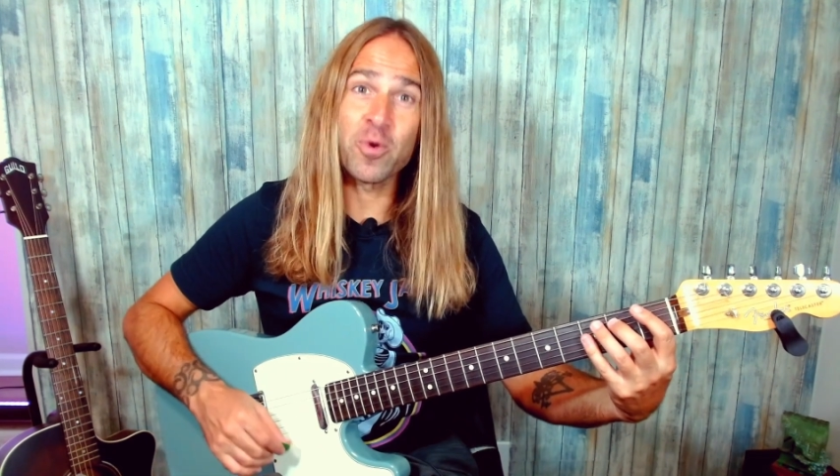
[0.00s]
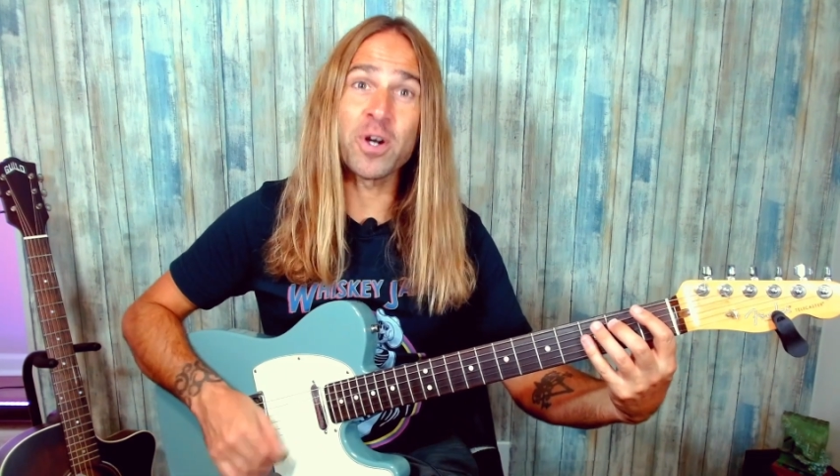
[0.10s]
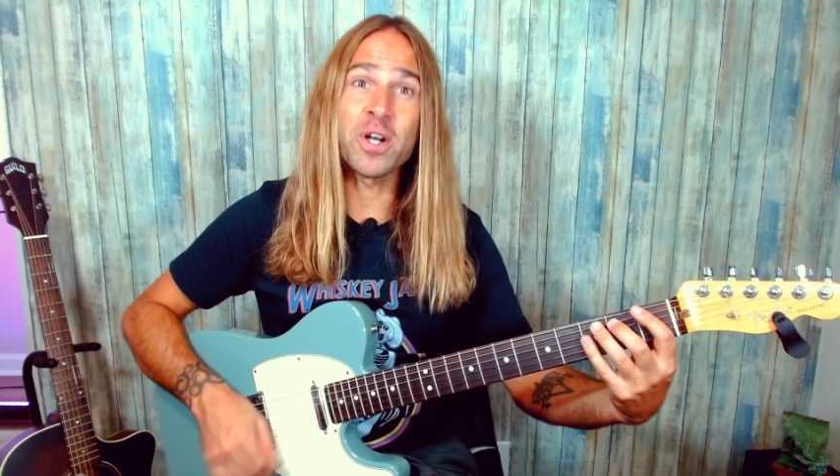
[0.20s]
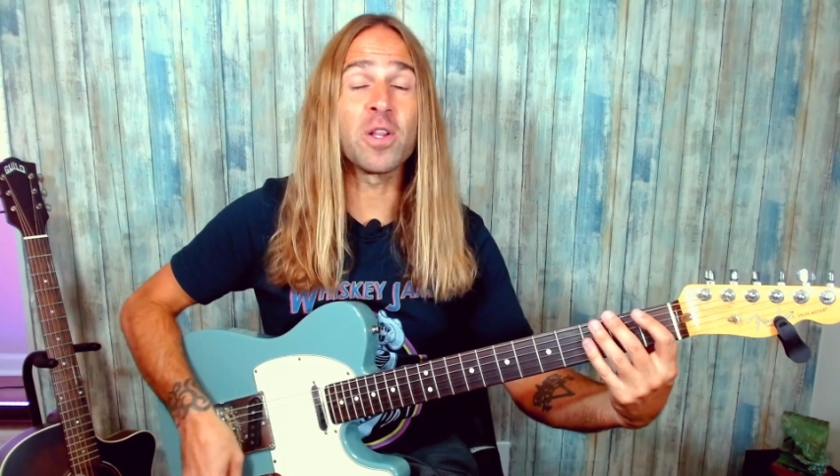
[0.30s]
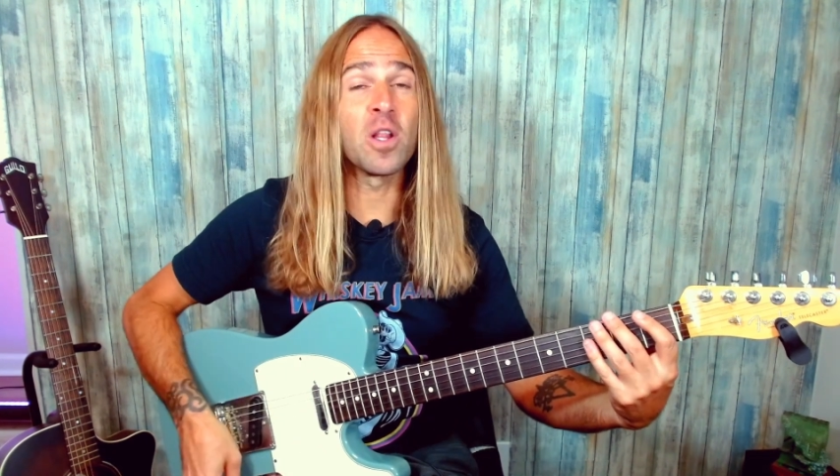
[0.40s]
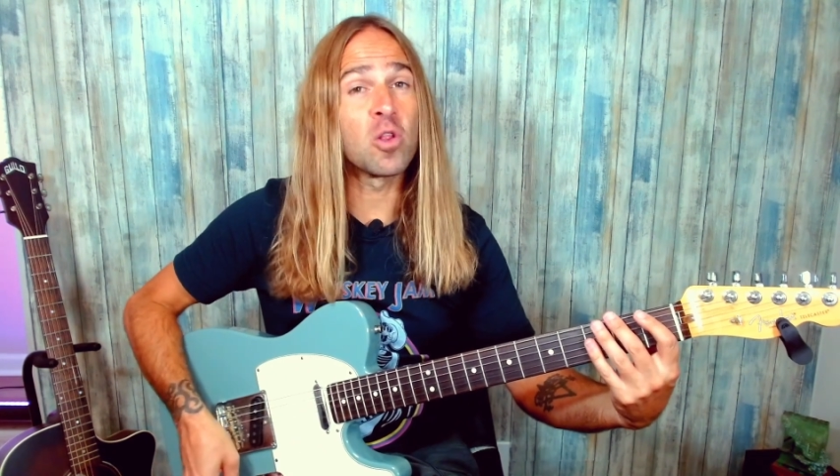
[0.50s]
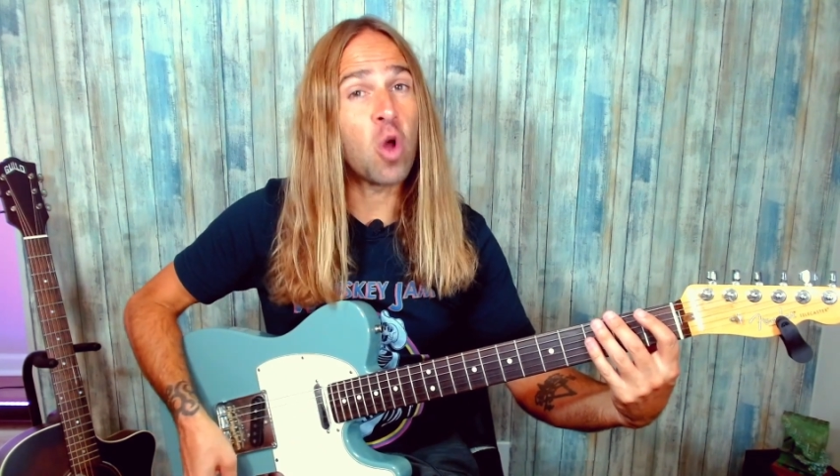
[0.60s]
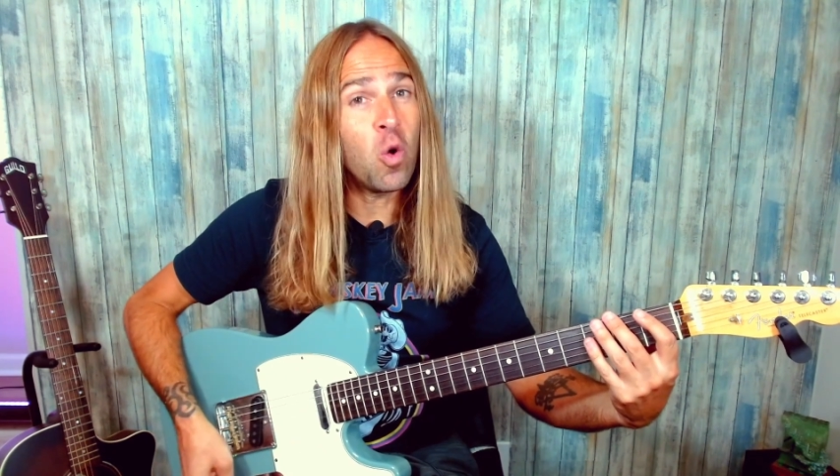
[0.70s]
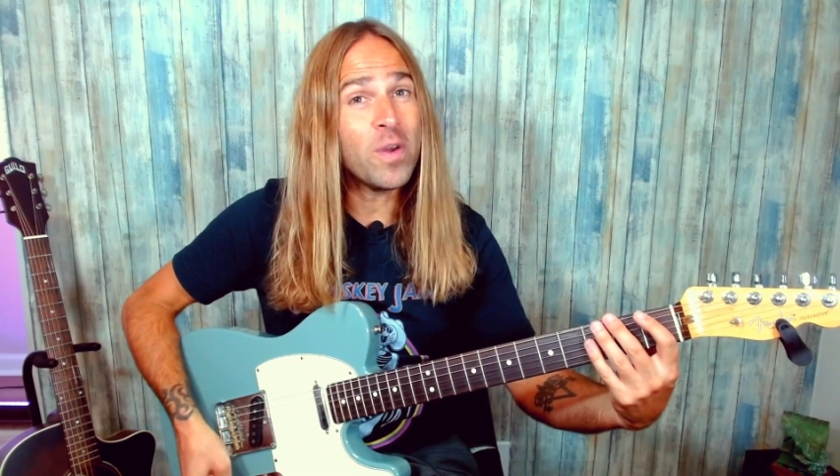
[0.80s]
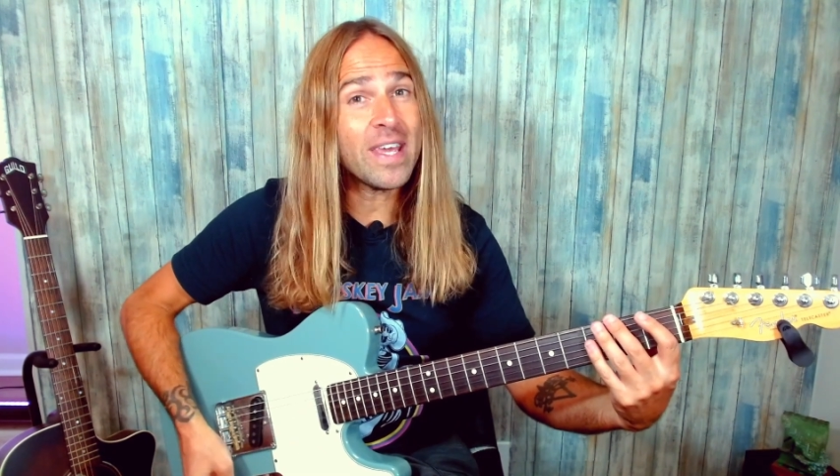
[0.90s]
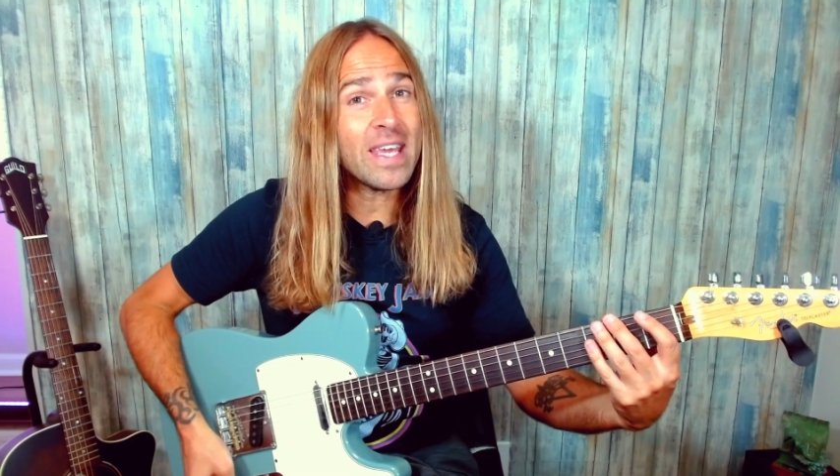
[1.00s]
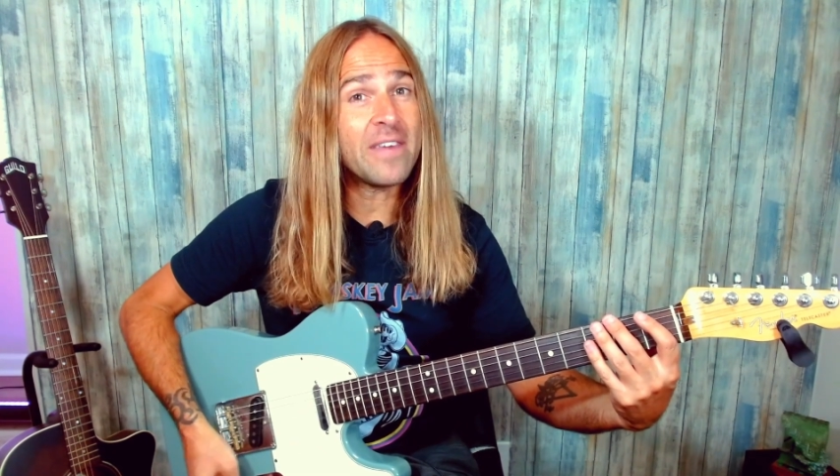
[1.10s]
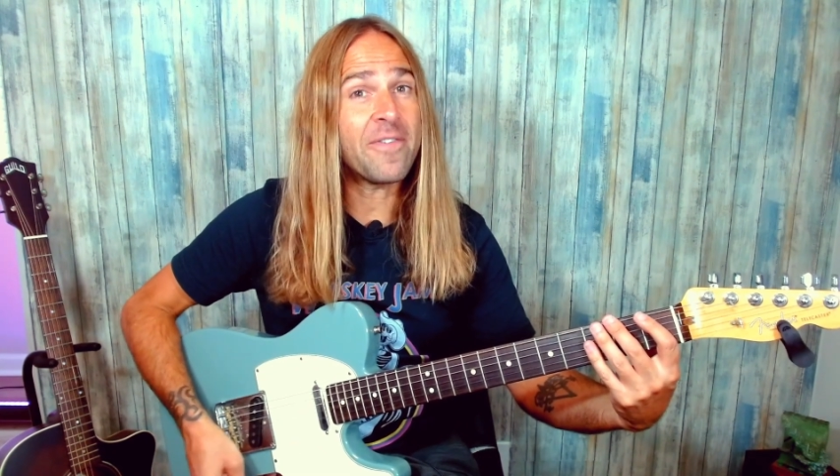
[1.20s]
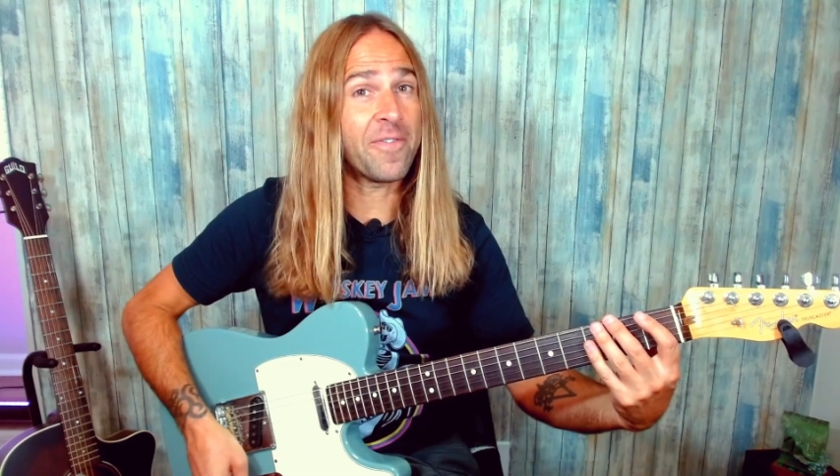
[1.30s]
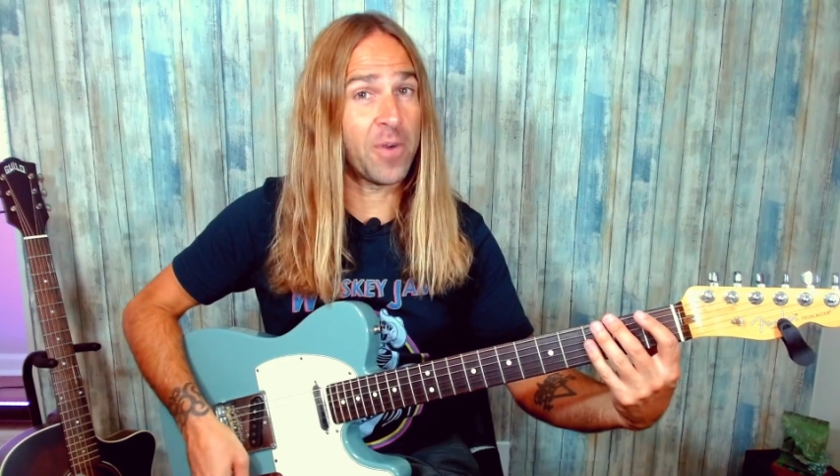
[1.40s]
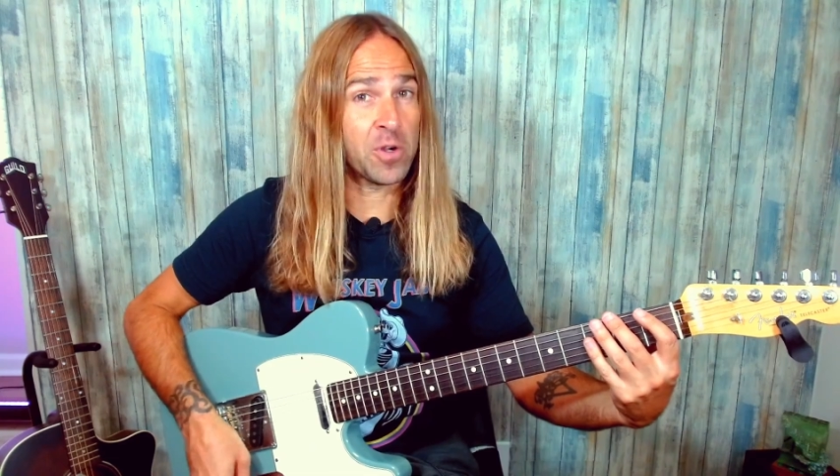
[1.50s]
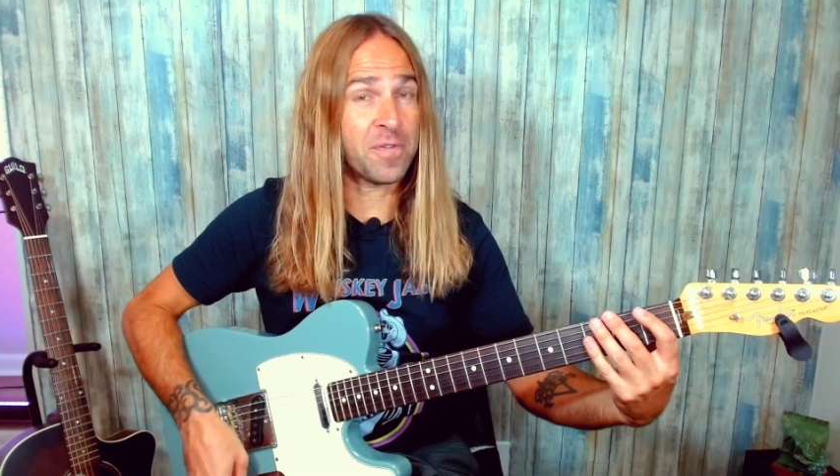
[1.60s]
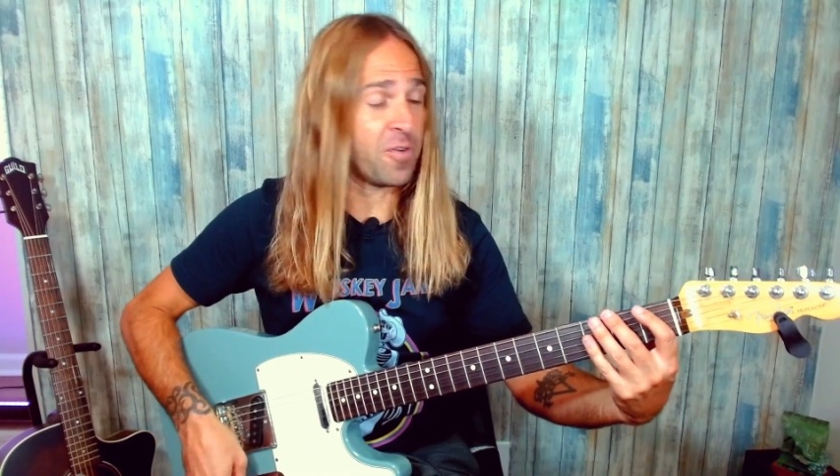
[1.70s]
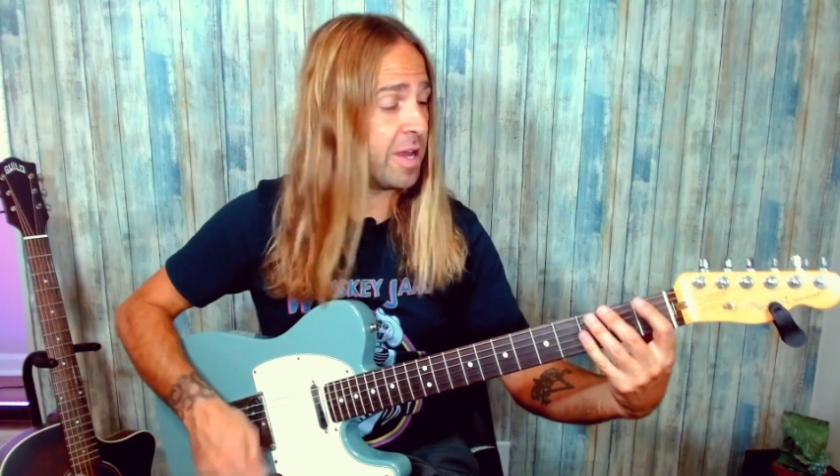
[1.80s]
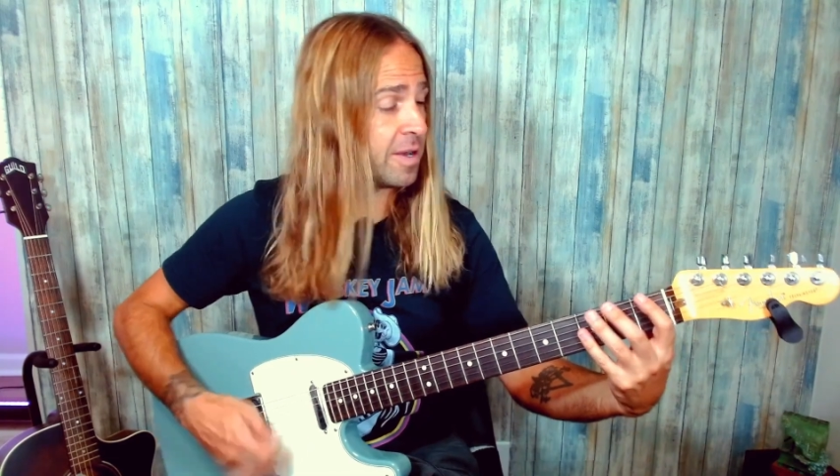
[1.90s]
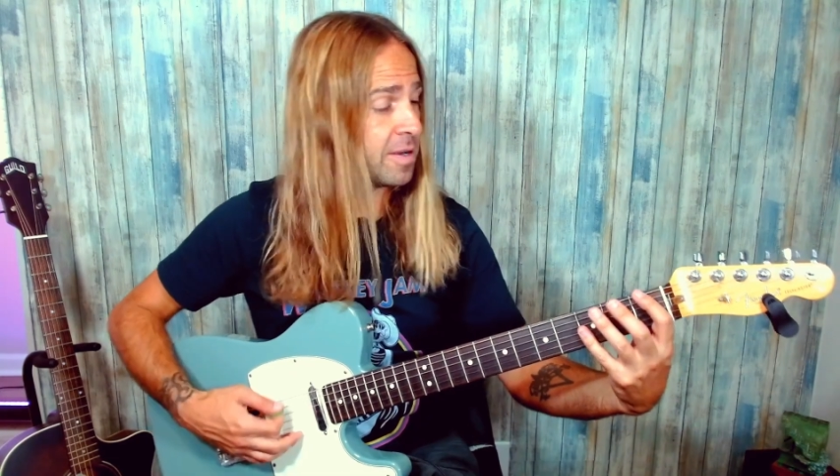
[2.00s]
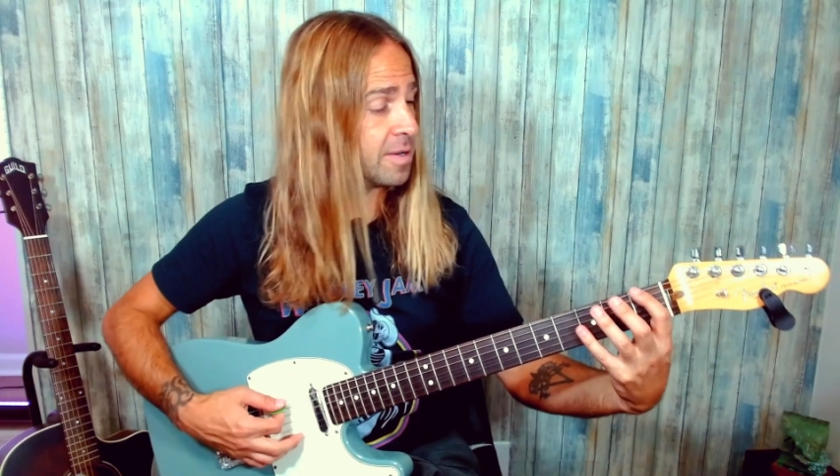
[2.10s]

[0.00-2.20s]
We're gonna go to the low E first fret,